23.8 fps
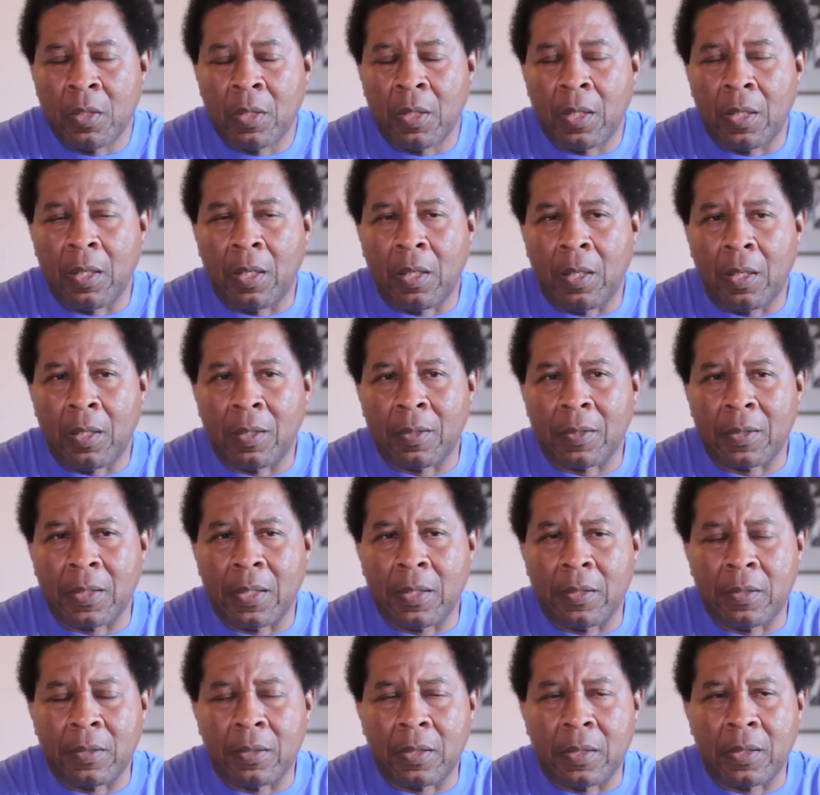Uh,
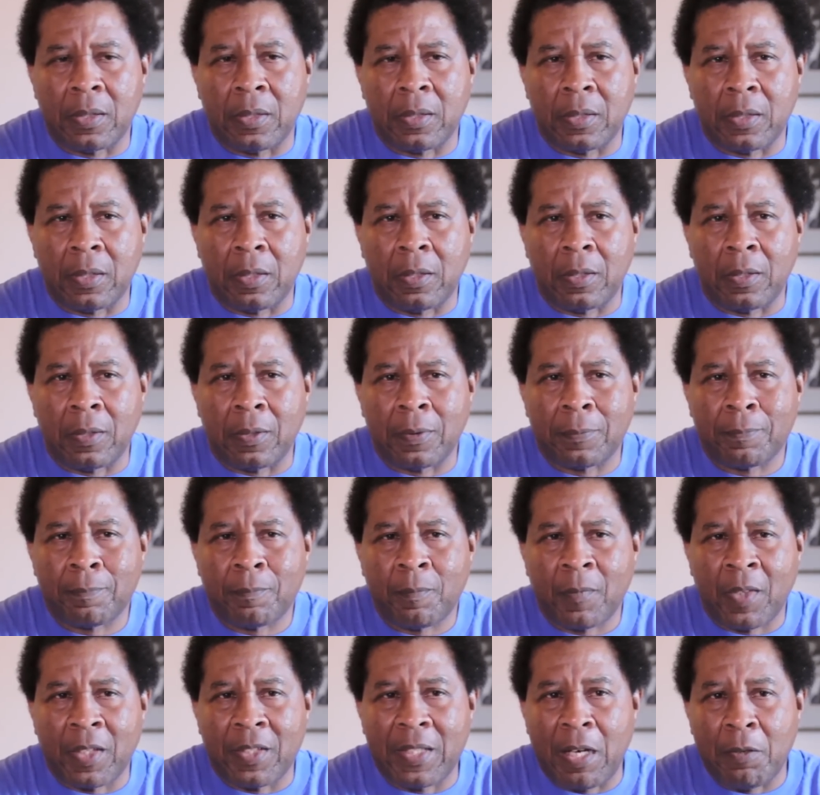and uh,
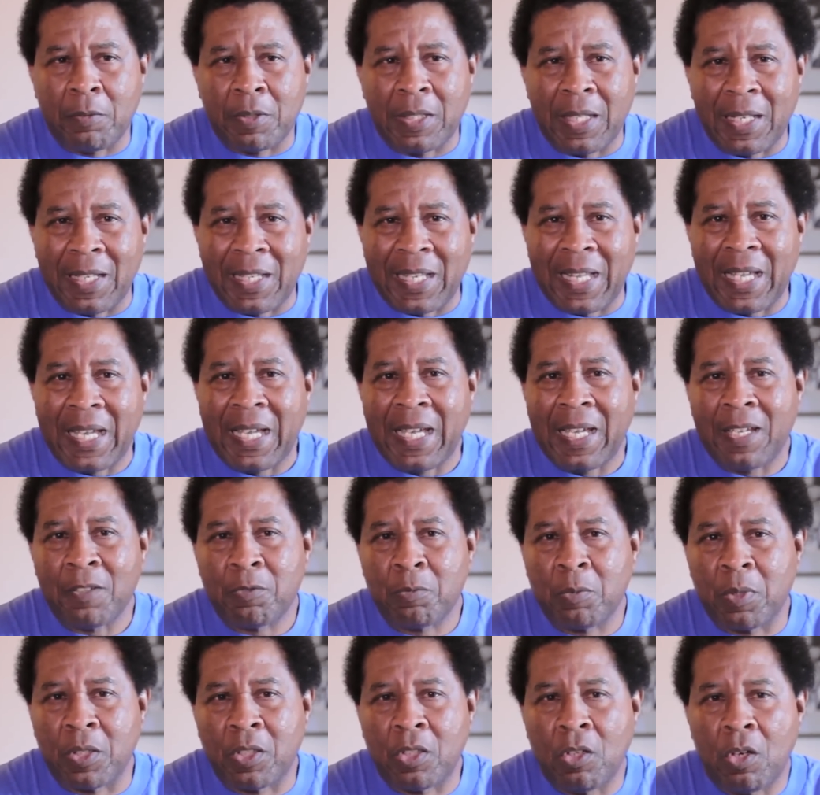that was the
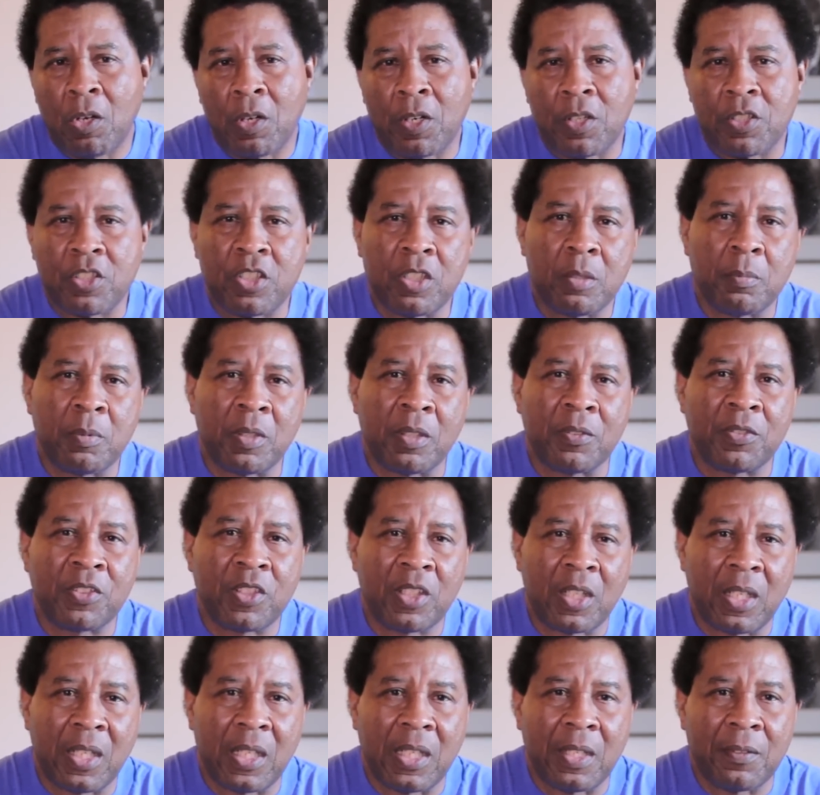last recorded shipment of
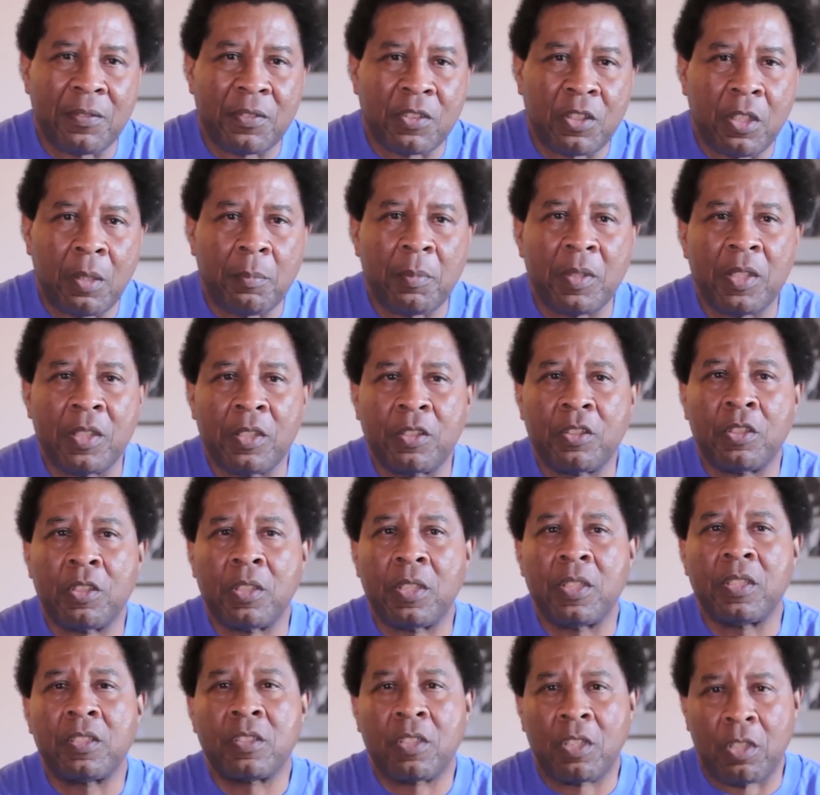slaves coming into
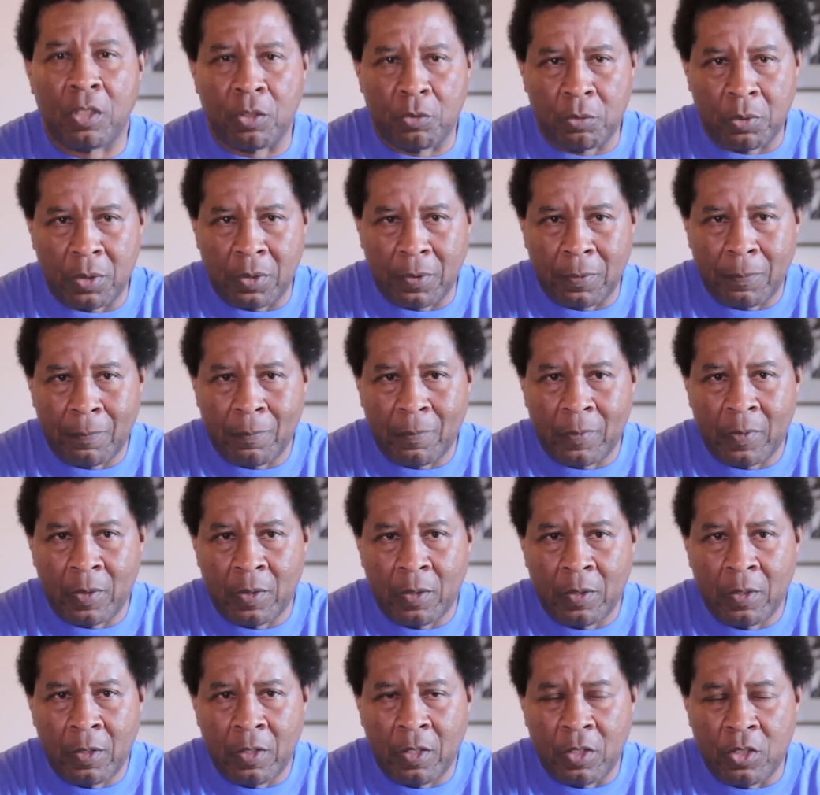this country,
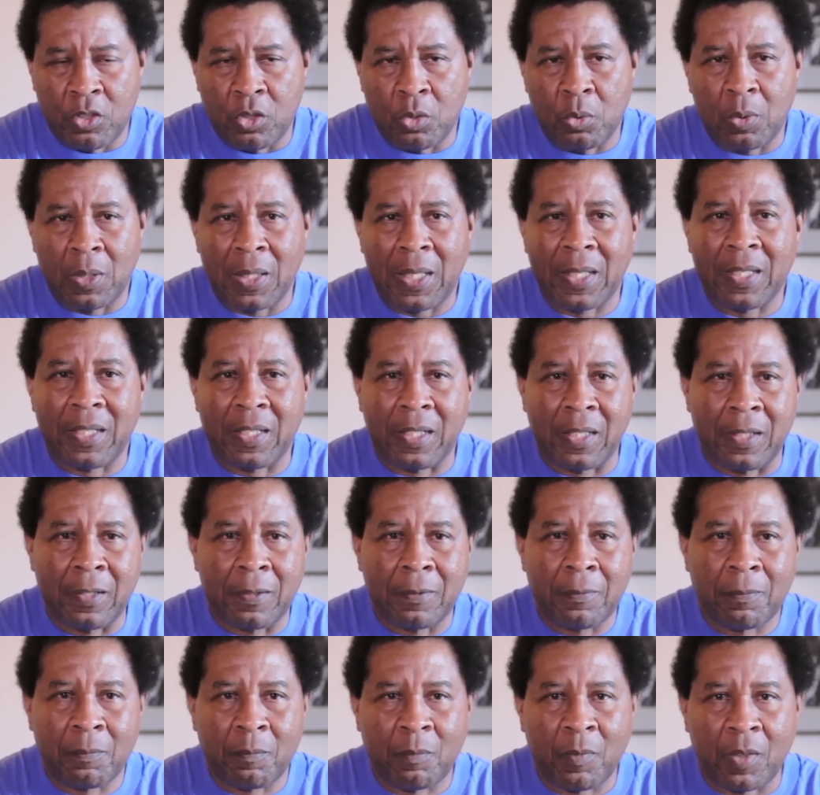July the 8,
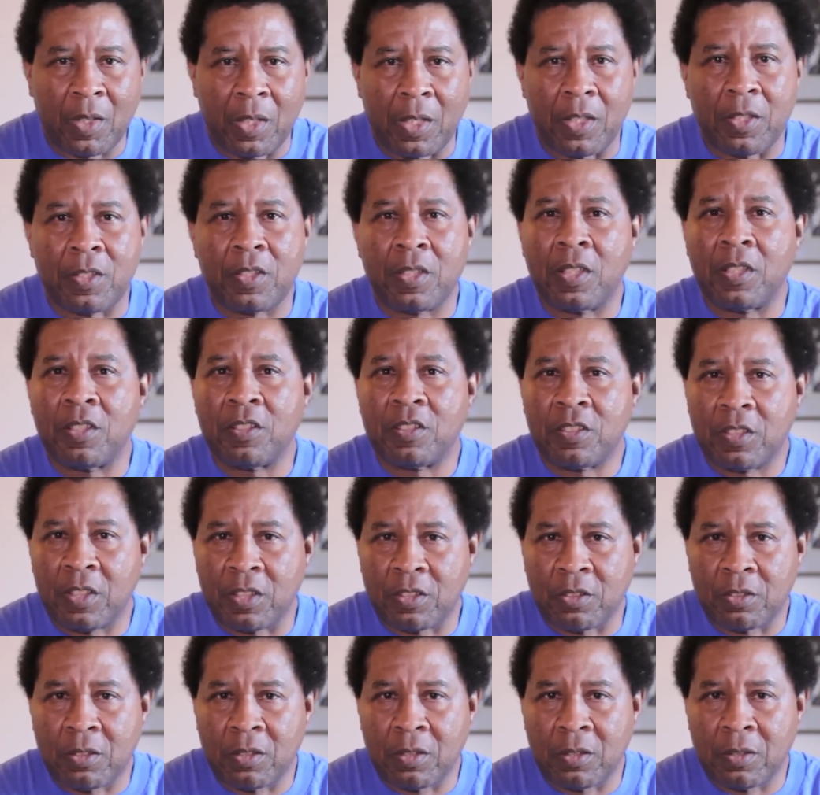
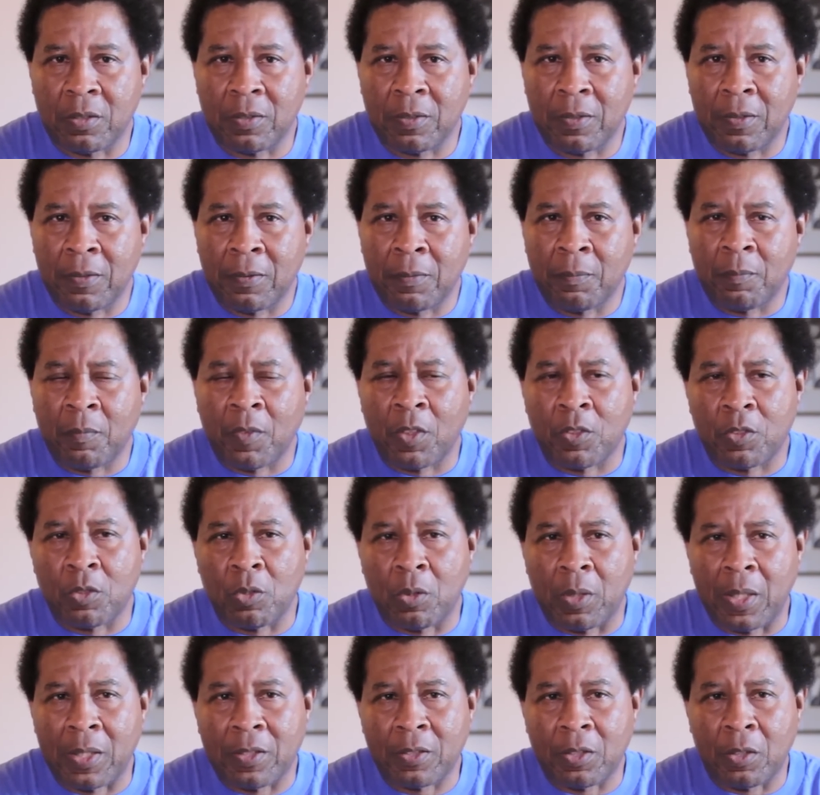1860.
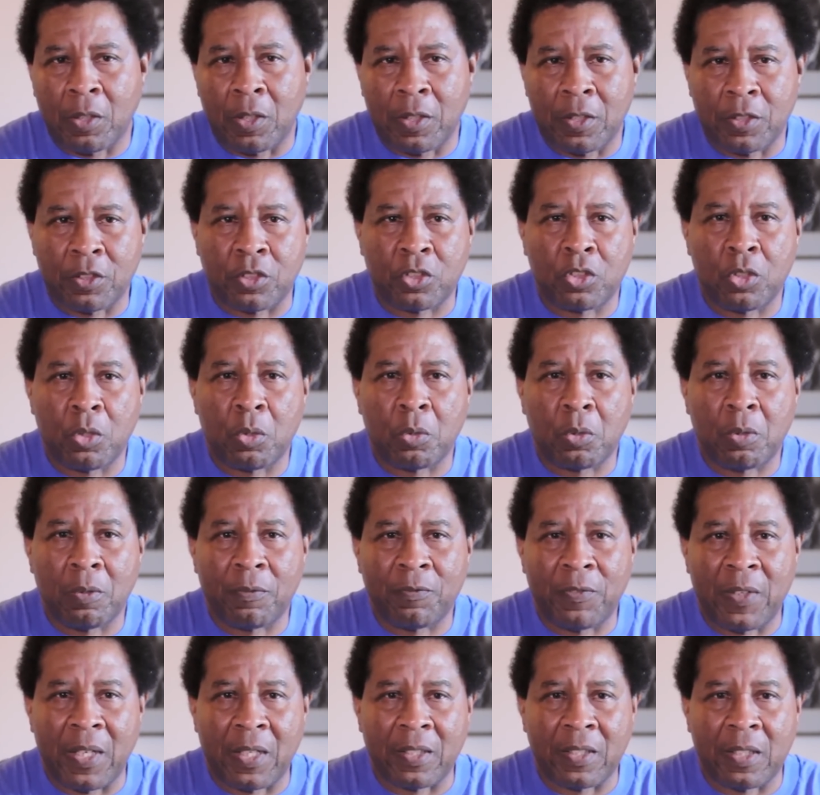So that's a historical
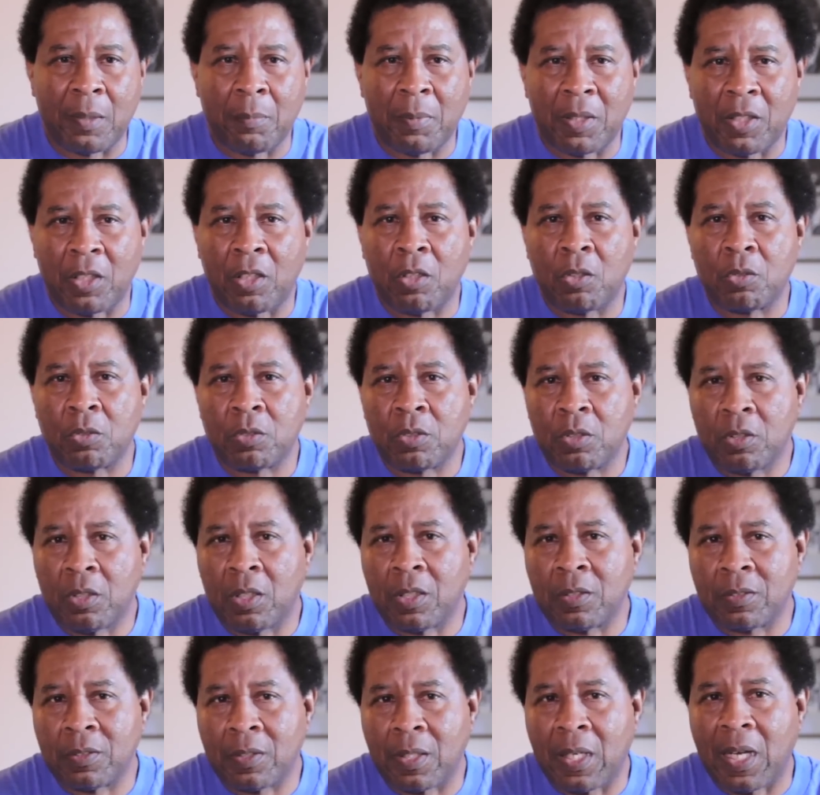fact that belongs to
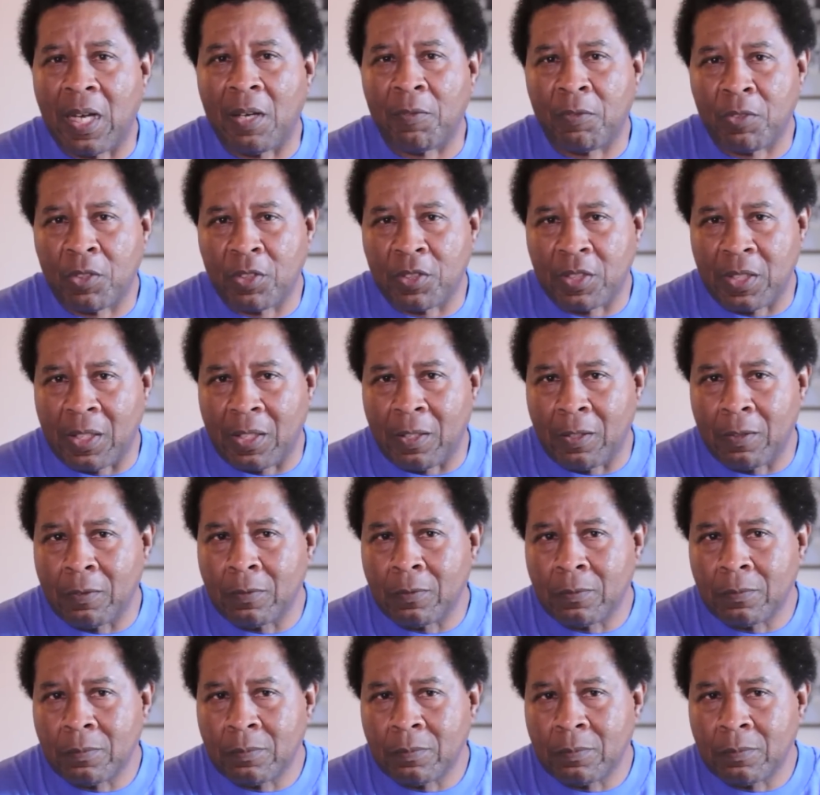us, Africatown.